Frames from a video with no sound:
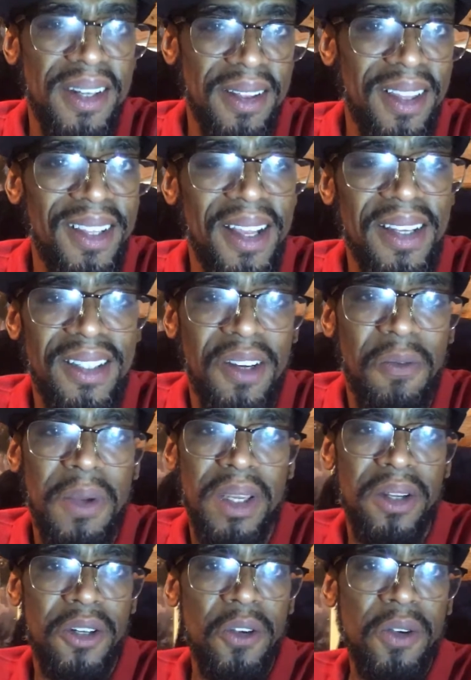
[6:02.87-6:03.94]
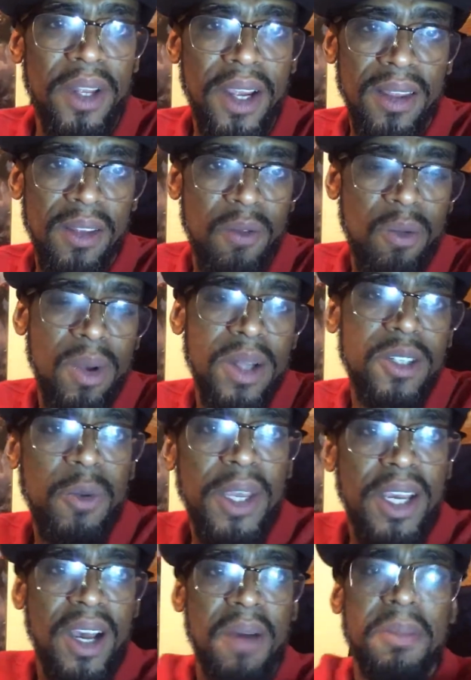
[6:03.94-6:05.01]
of the things that we can do together. Once
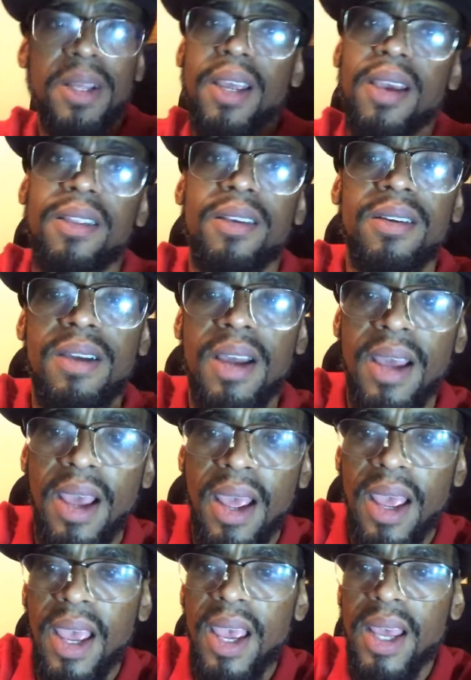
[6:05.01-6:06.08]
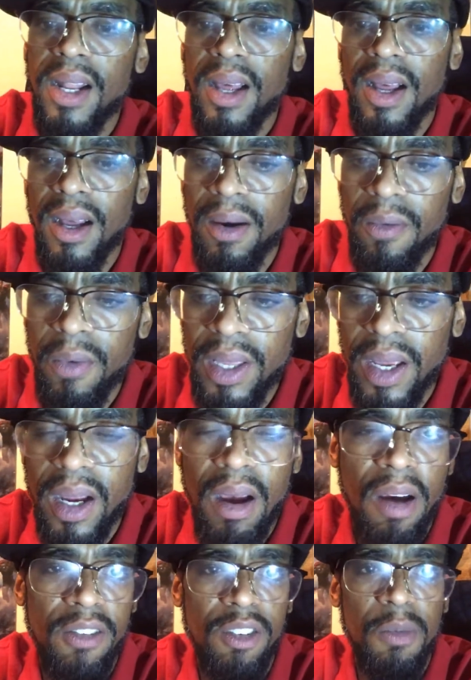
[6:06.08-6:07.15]
we come together and we get
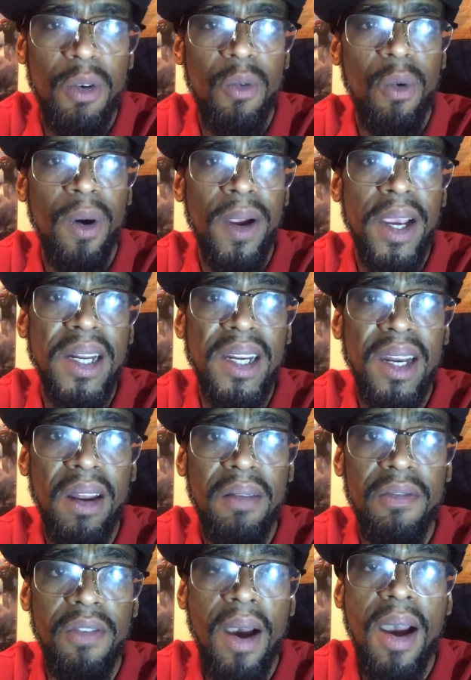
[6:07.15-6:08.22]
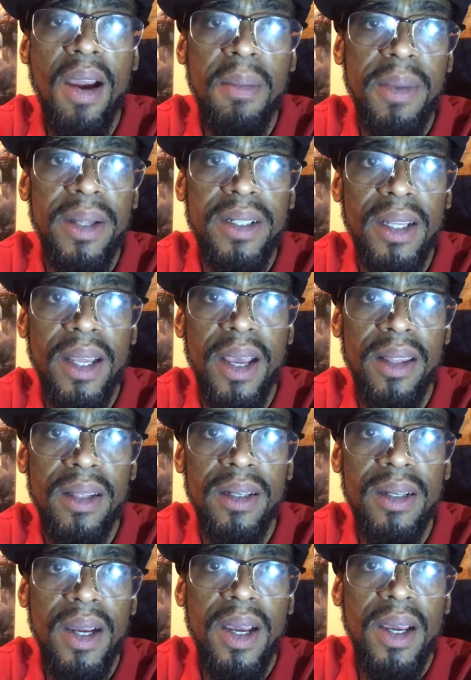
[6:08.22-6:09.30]
comfortable working in an environment
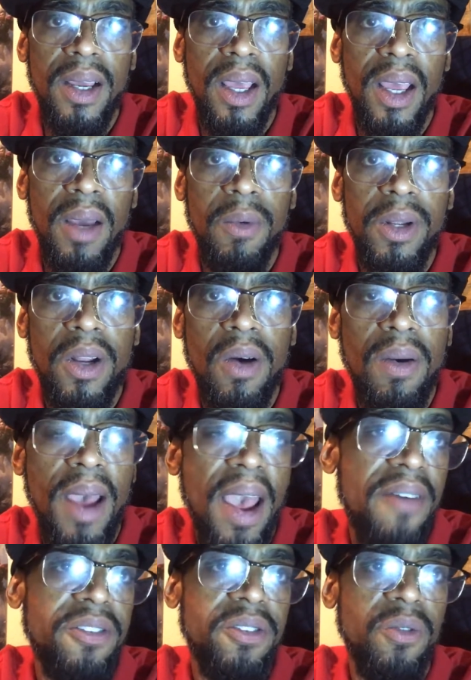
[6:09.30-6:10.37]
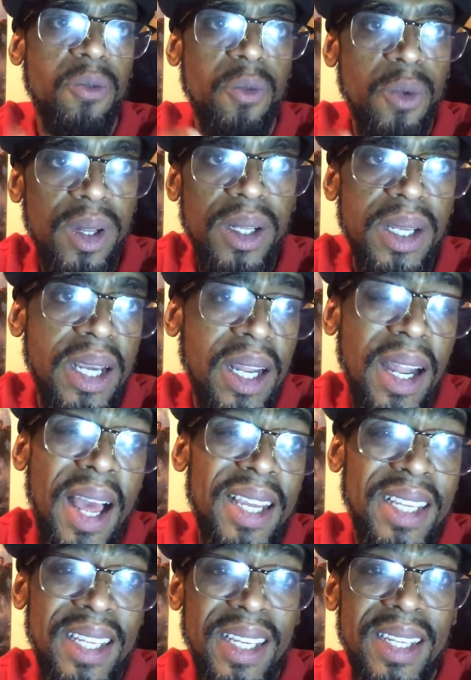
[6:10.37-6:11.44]
together and we don't have to really
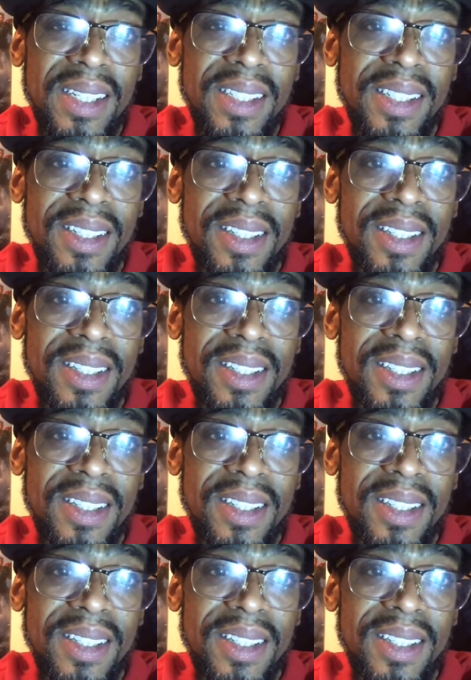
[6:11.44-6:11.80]
clock in,